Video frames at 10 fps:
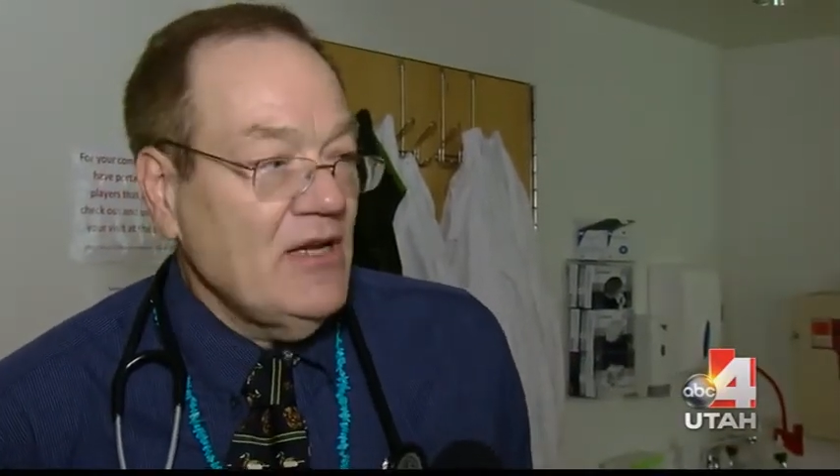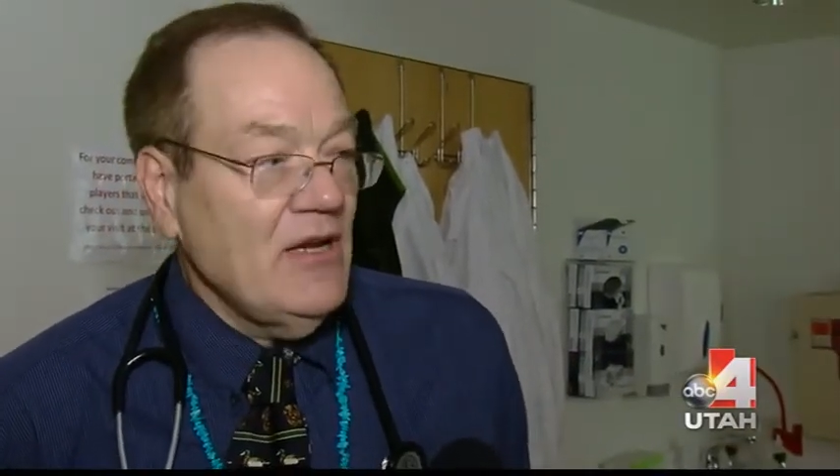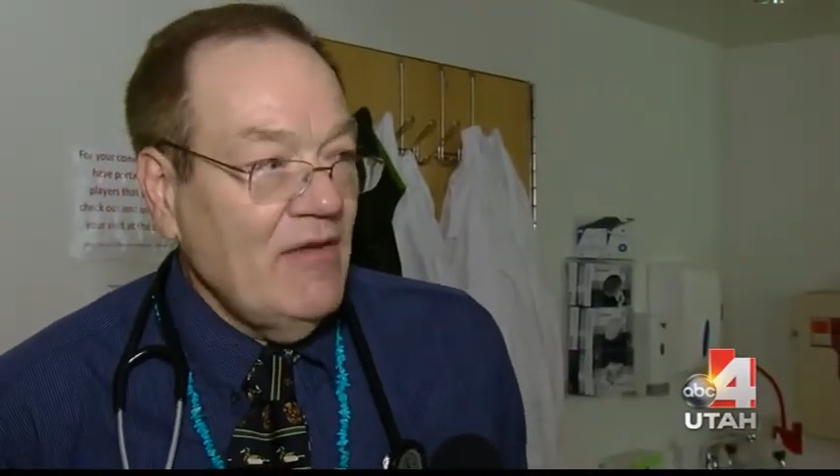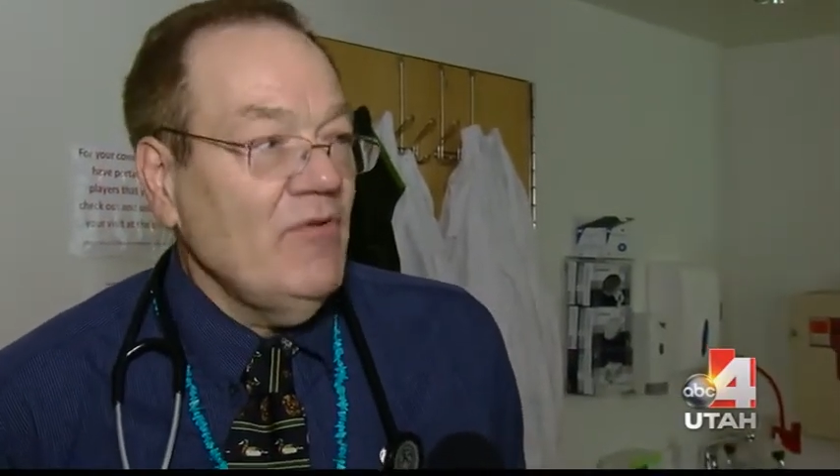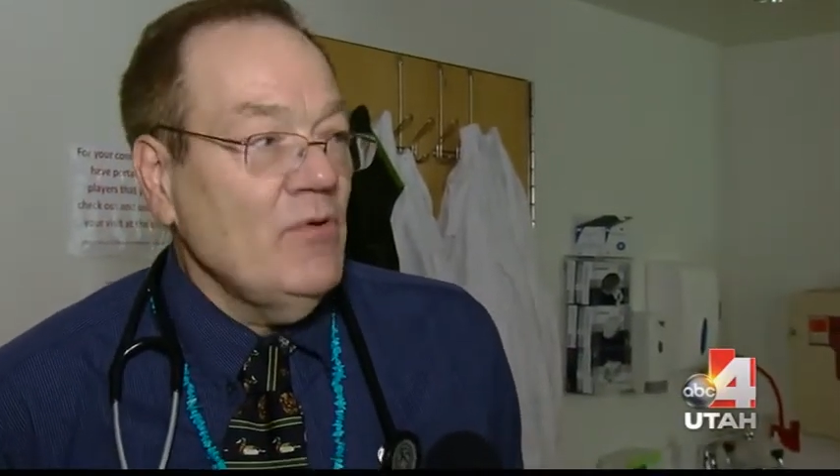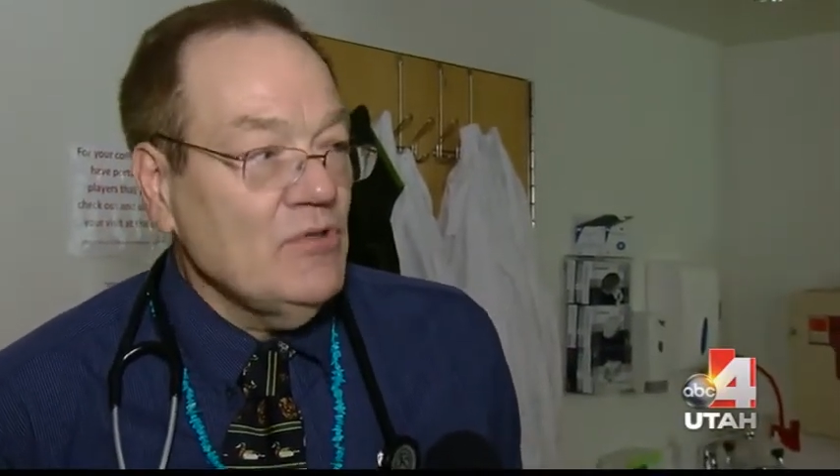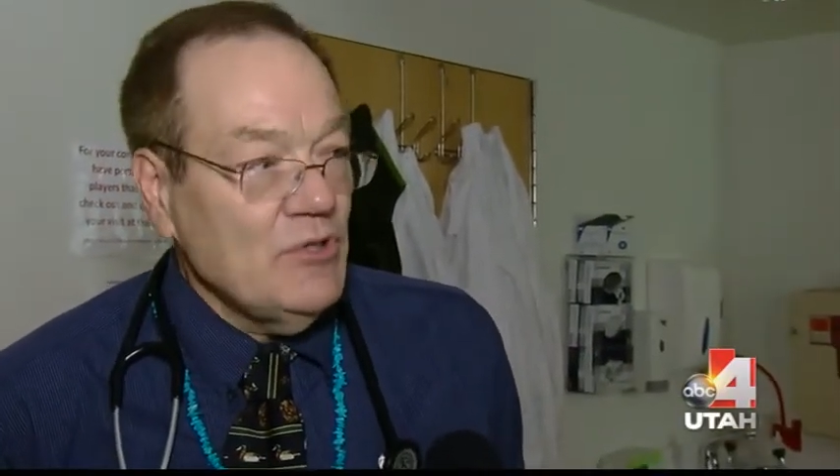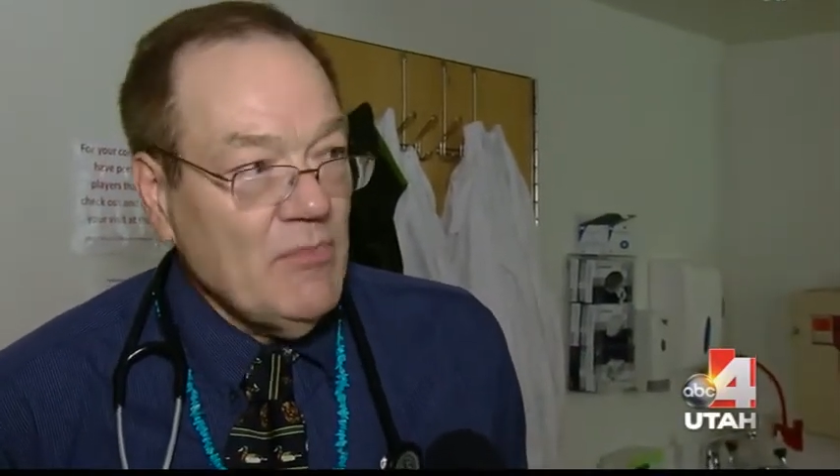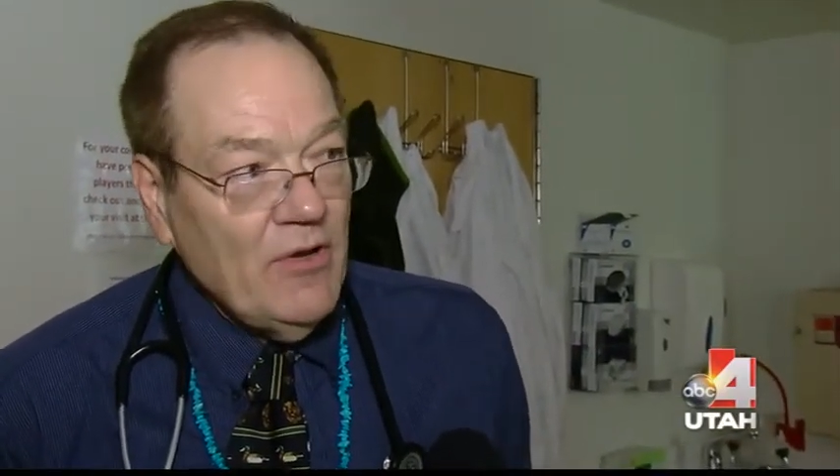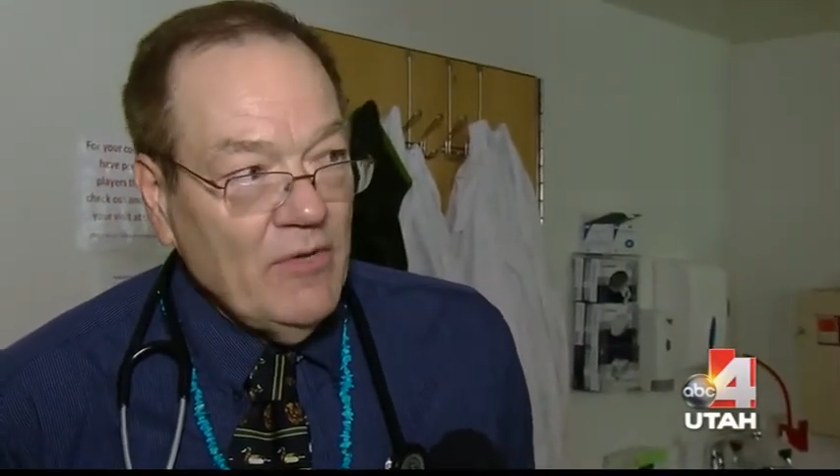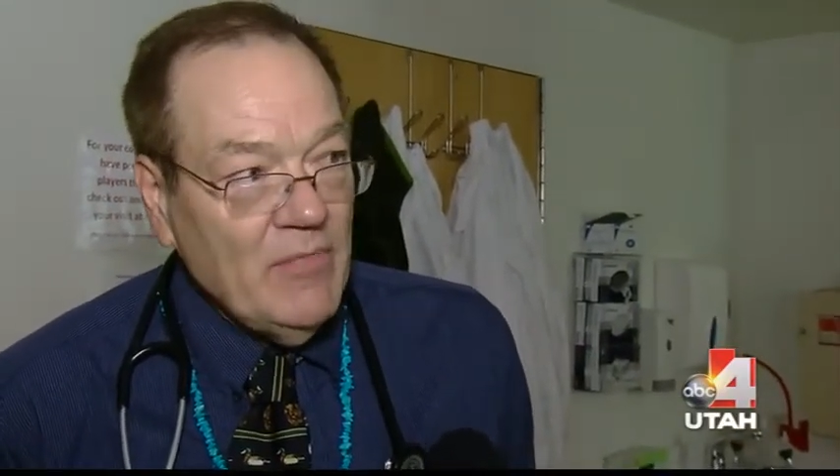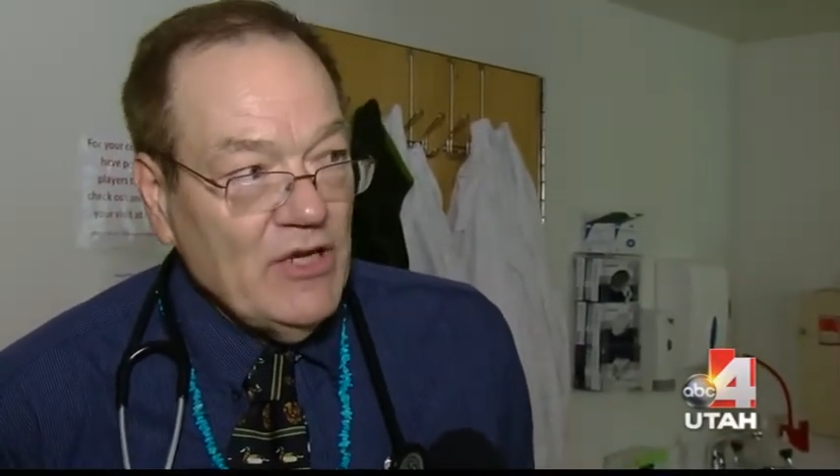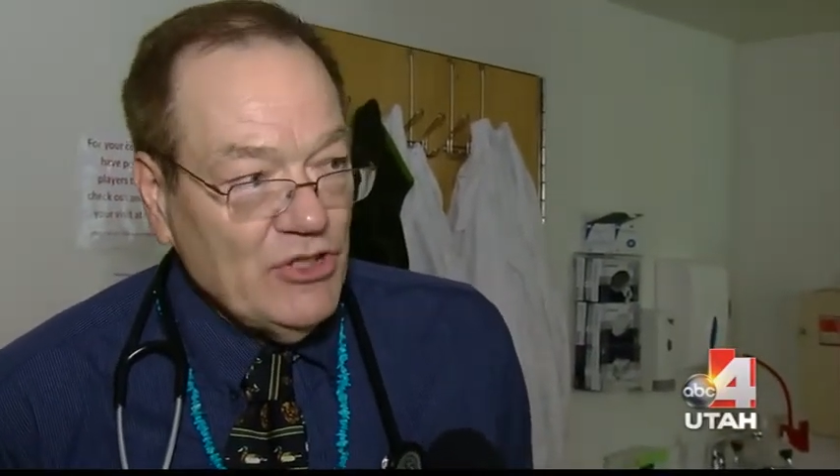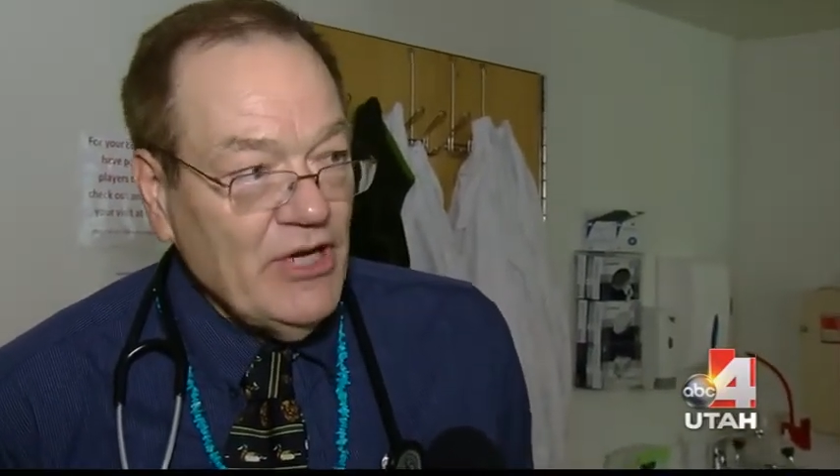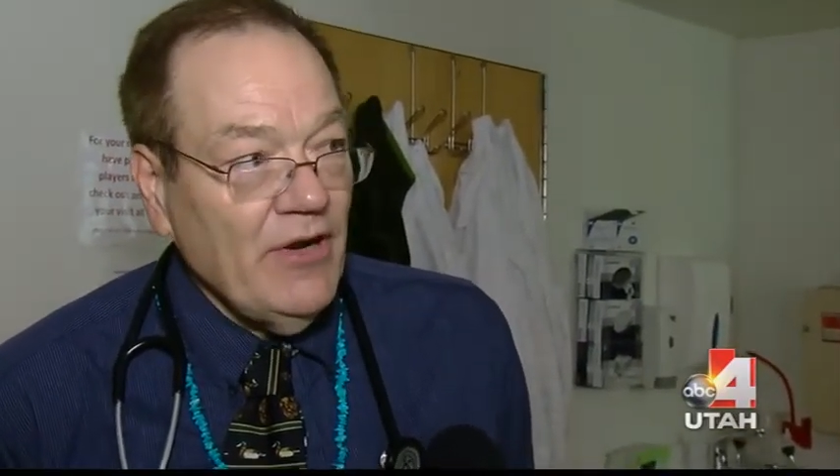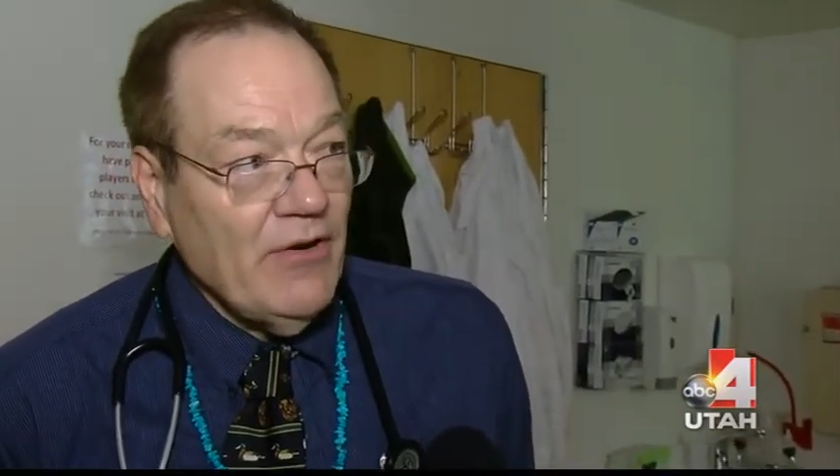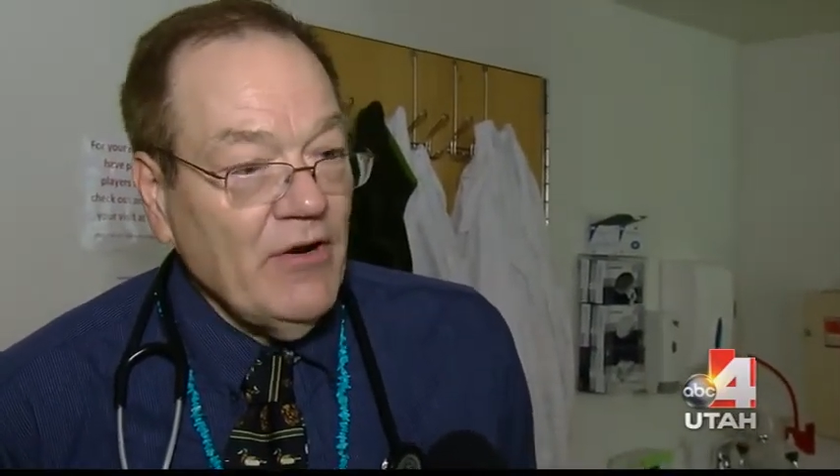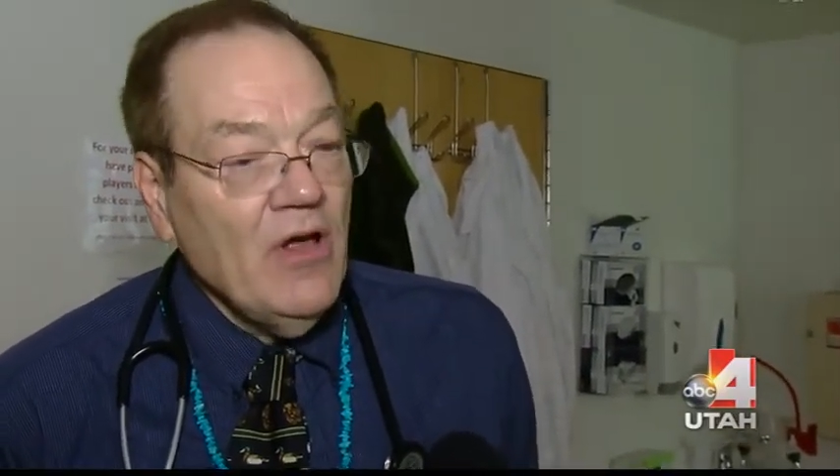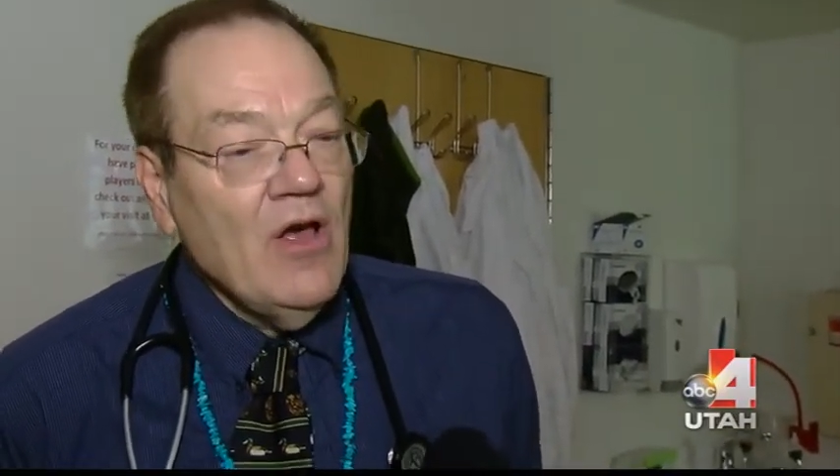and nephews may share.